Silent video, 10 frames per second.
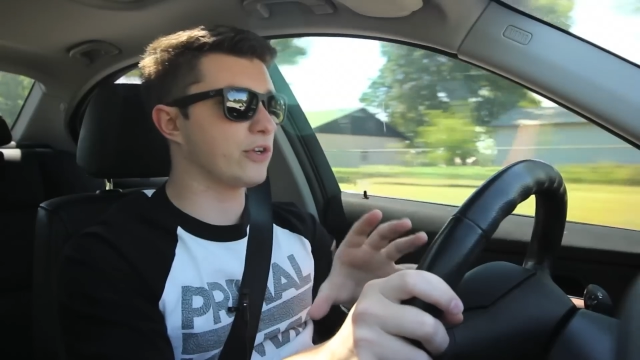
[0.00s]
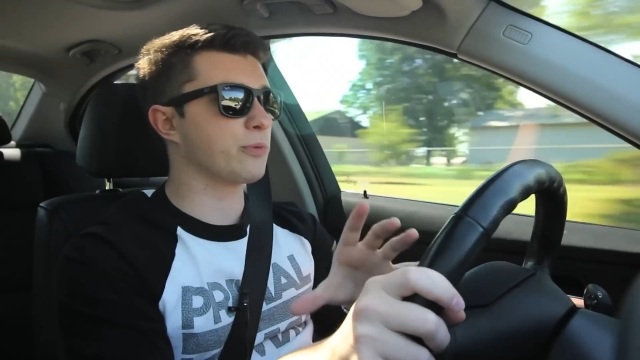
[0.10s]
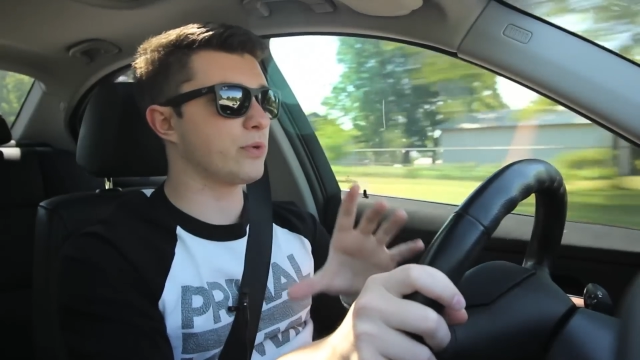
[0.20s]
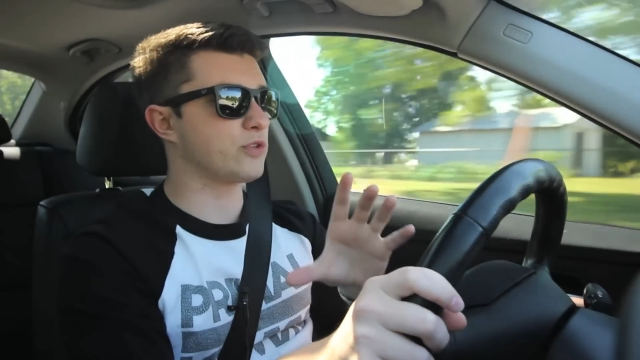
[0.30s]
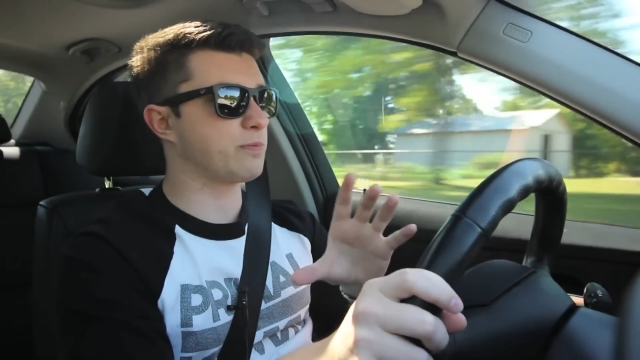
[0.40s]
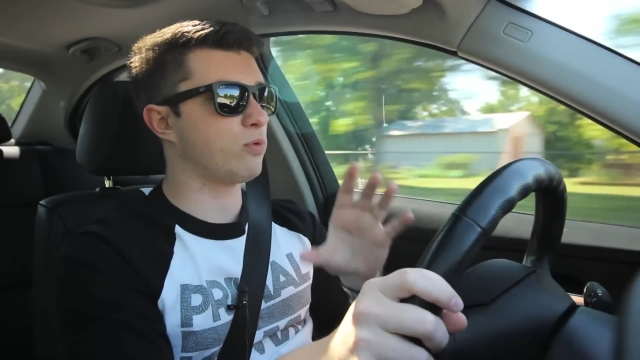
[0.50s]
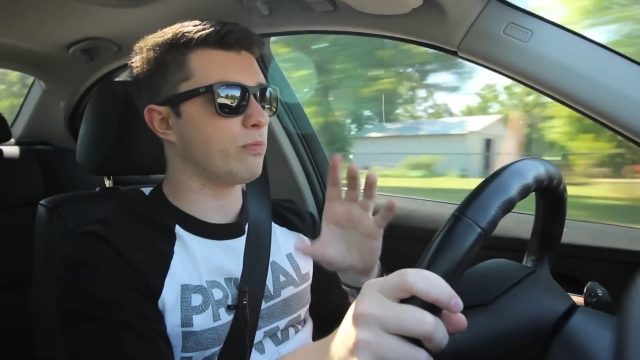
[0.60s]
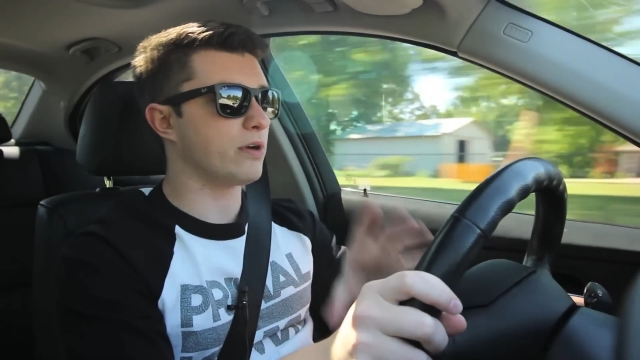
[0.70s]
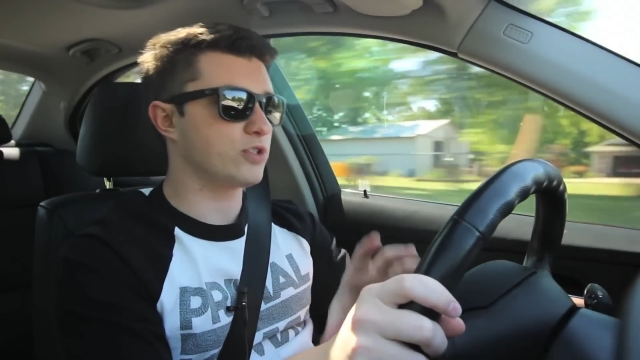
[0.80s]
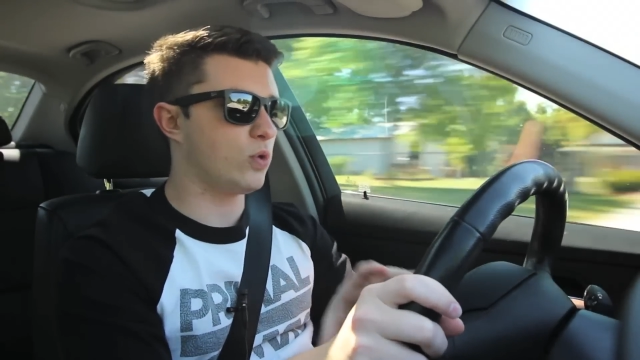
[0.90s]
turbos spool
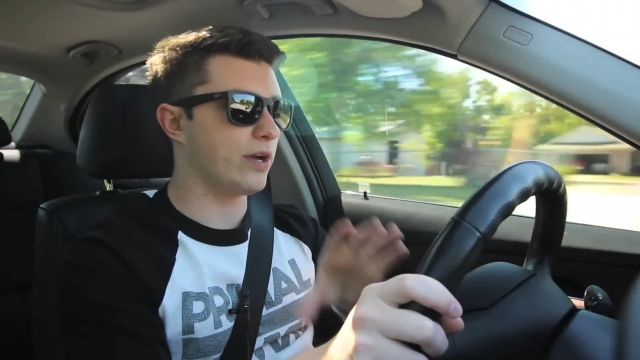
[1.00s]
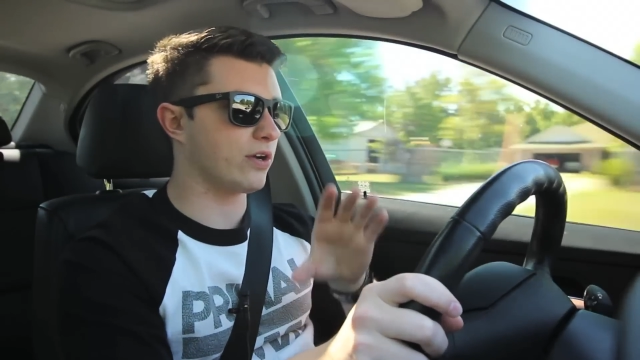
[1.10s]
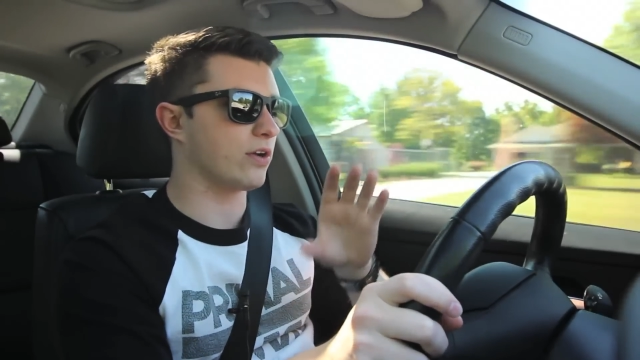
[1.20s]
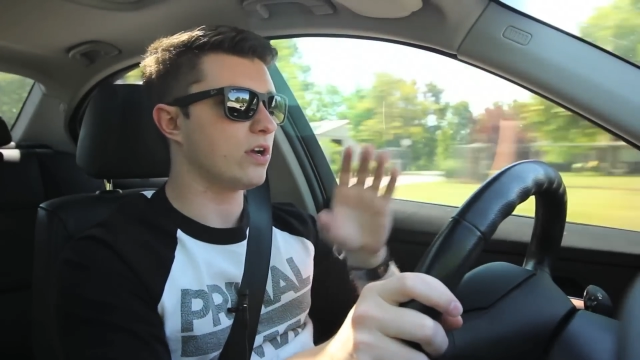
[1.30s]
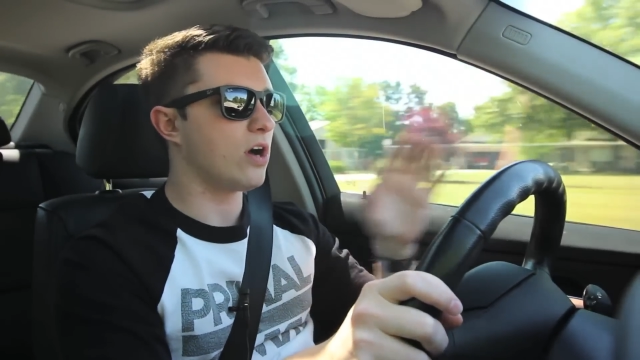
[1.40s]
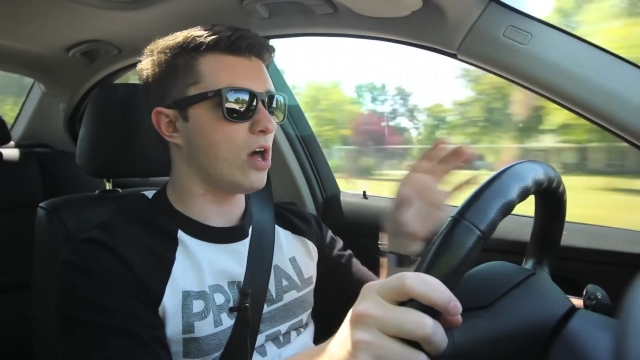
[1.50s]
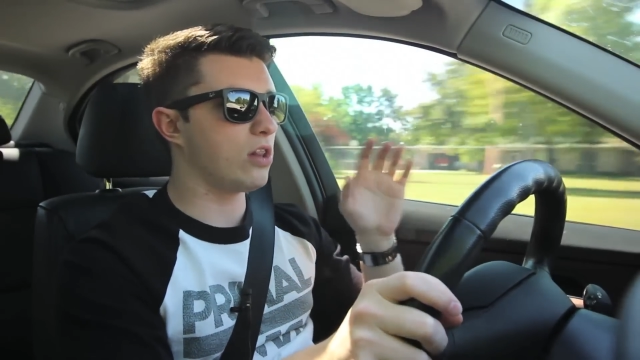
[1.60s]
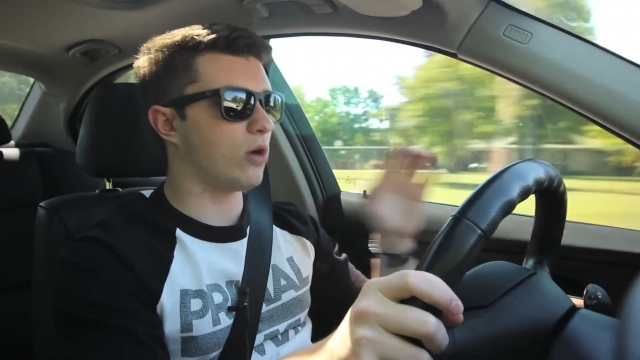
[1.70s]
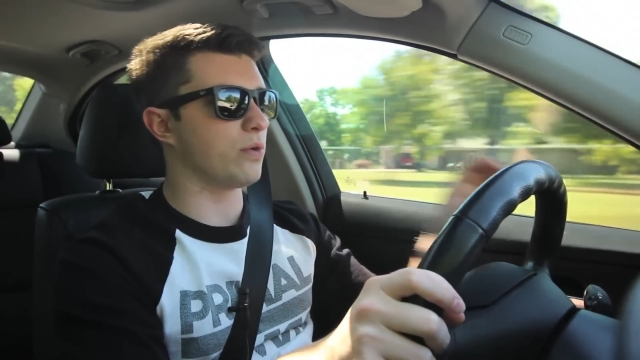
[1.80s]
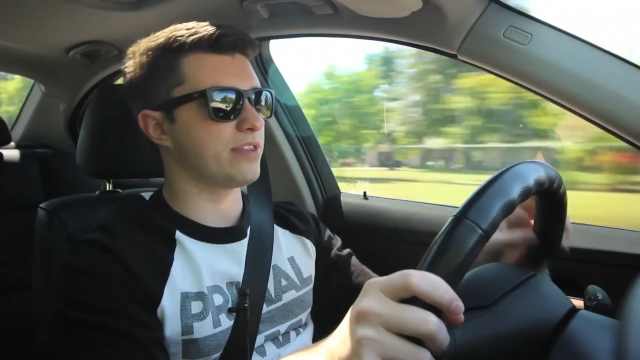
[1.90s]
much quicker
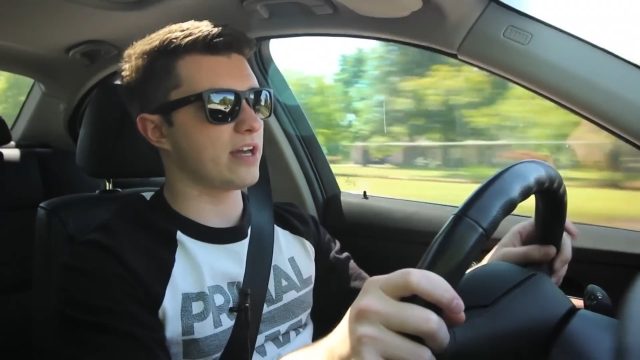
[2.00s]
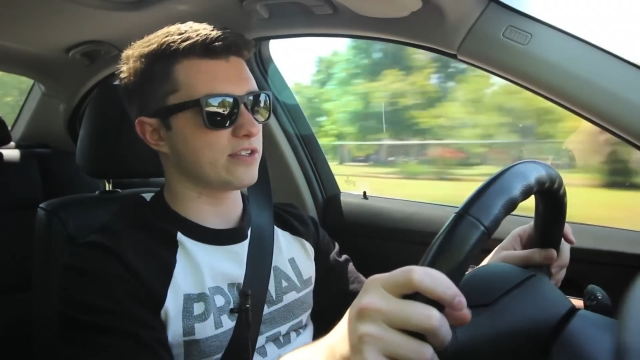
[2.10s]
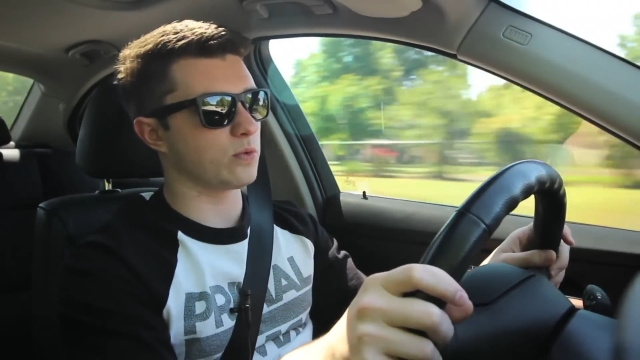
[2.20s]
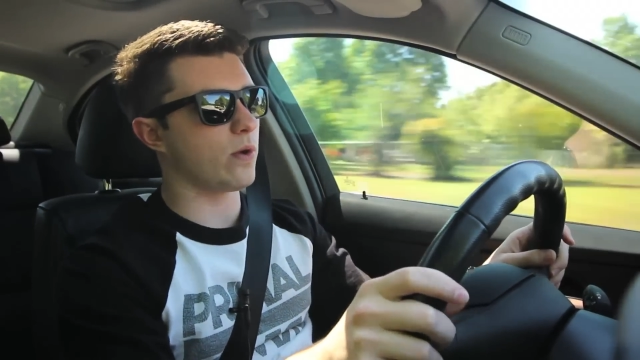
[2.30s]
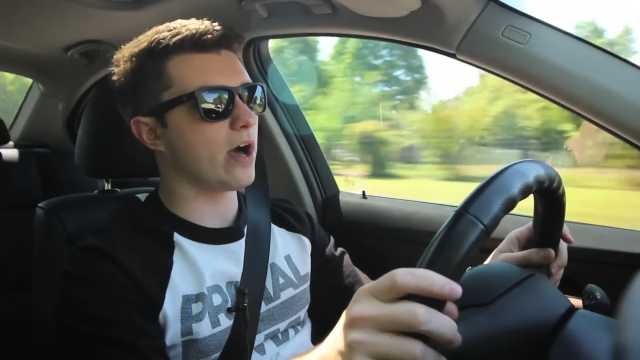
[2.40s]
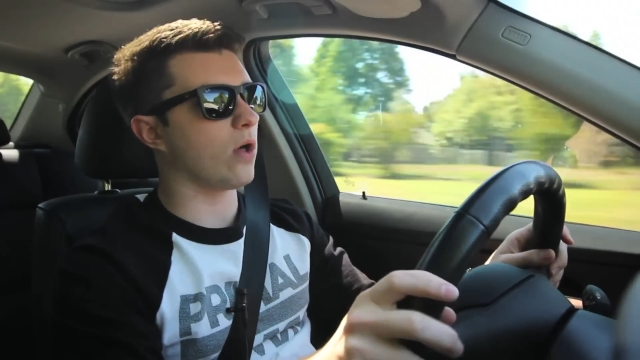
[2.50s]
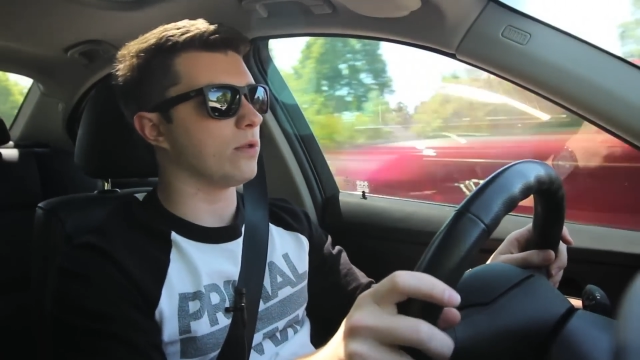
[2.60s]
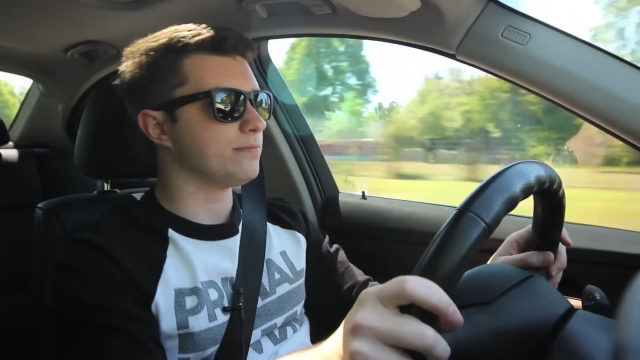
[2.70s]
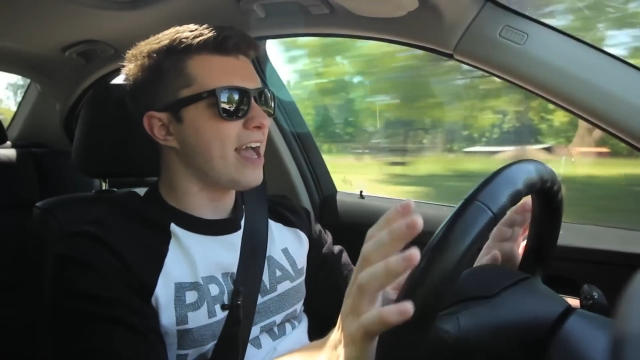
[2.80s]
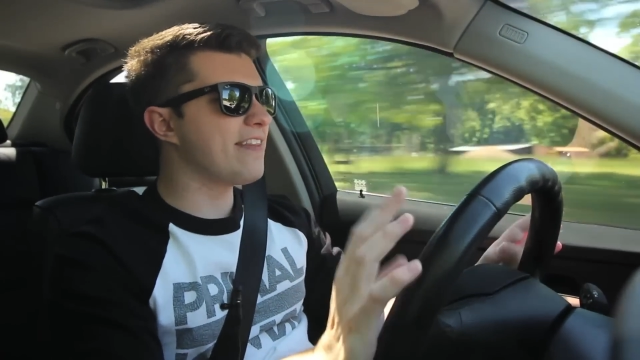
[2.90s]
along with that as well.